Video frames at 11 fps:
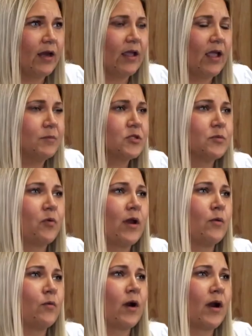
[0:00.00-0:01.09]
it came to the
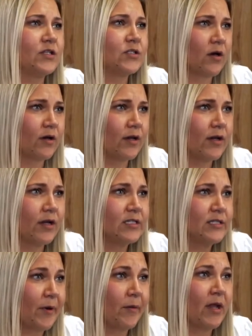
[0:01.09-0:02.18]
point where I started
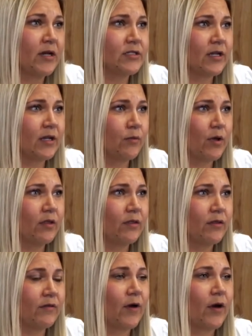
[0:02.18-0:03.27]
experimenting with
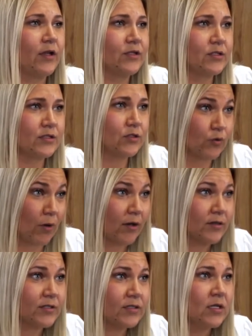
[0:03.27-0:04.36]
various
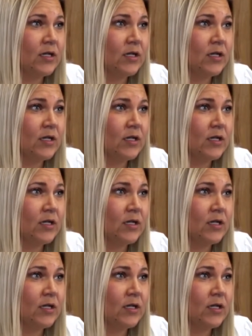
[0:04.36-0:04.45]
drugs.